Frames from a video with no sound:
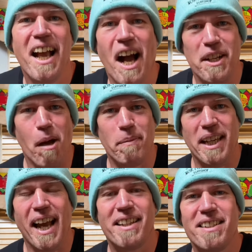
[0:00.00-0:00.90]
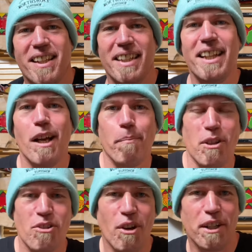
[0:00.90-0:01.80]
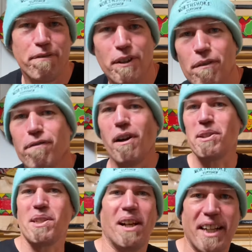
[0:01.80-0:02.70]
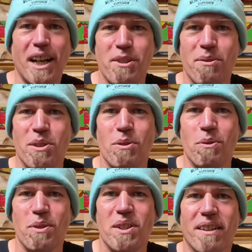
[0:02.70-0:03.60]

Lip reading: and up the ante by trying a few frontside axle stalls.